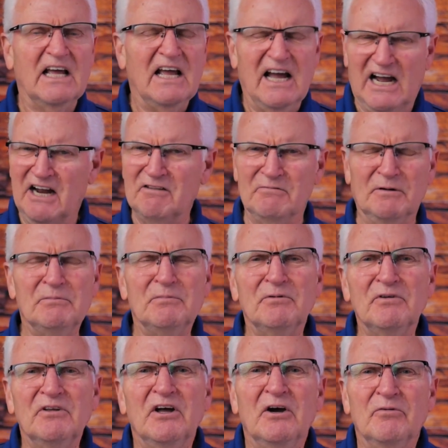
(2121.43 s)
I remember
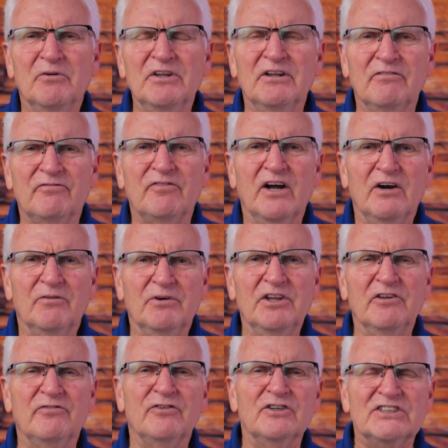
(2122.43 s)
when the
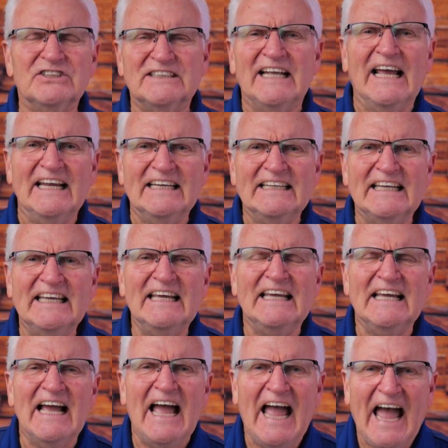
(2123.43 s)
first
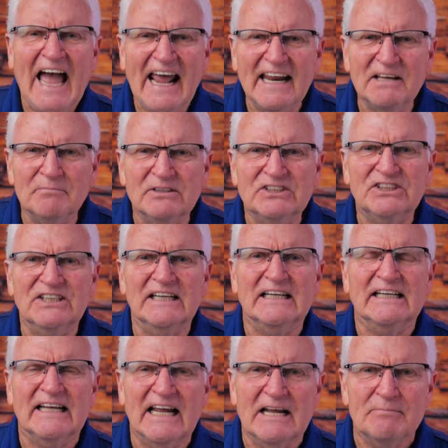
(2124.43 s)
10-key adding machine
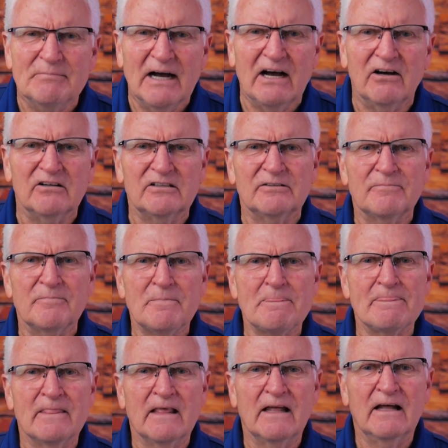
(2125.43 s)
came out.
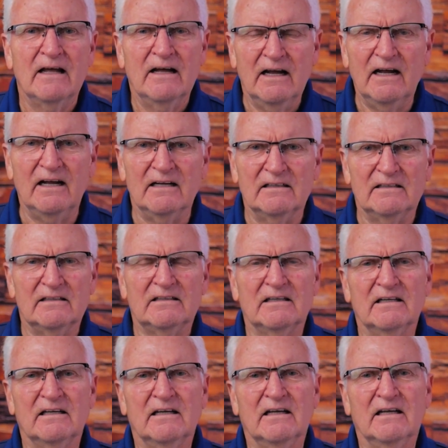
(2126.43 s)
Yeah.
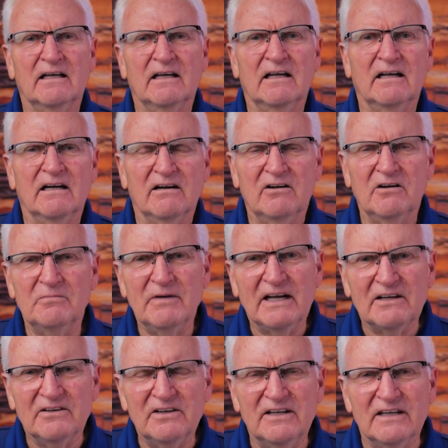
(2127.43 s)
Oh my
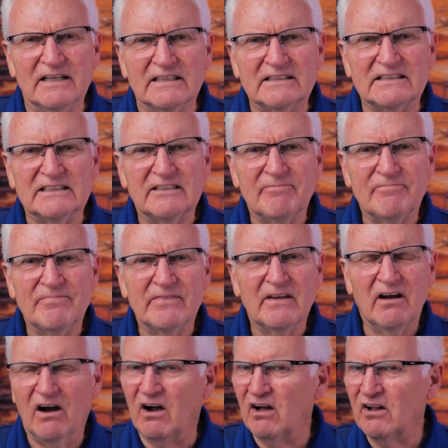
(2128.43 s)
goodness.
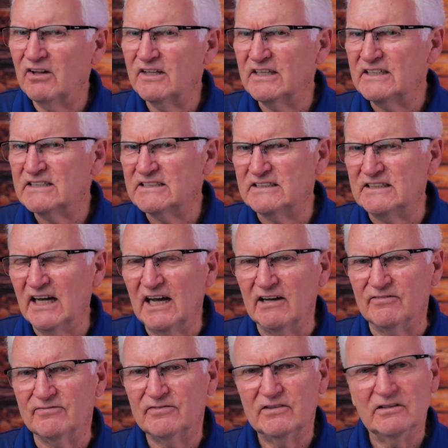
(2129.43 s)
All this
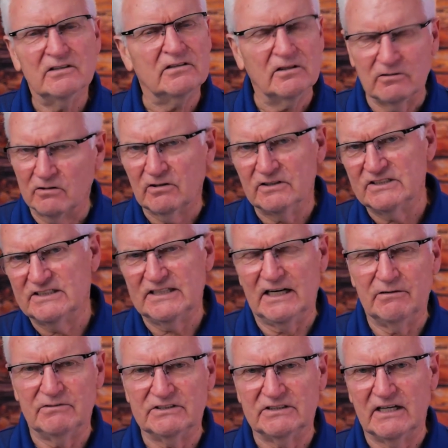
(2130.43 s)
stuff. The Lord said it
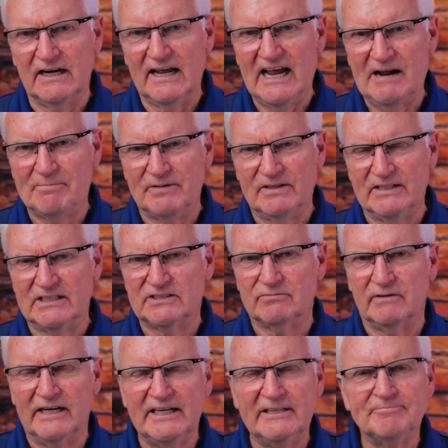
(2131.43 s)
was going to happen this
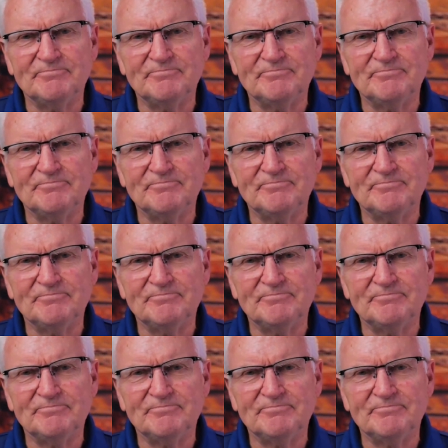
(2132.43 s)
way.